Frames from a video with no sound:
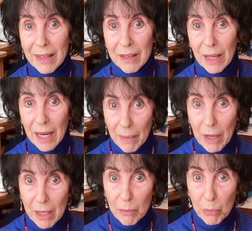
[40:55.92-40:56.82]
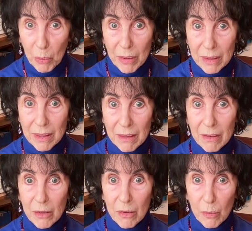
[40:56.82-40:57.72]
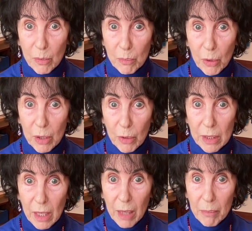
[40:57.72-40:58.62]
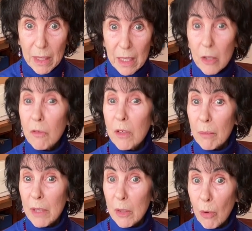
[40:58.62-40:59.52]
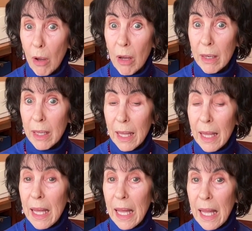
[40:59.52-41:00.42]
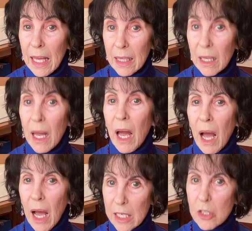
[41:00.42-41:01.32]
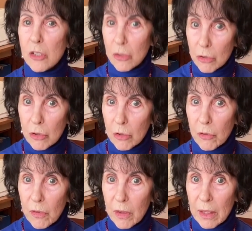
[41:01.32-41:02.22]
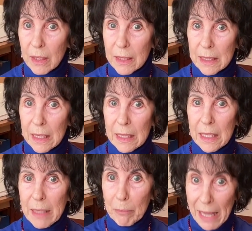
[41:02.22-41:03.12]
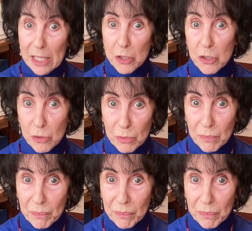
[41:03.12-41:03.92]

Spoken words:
I'm not important here. You're the important one, not me. You've done me wrong. And I deserve to blast you,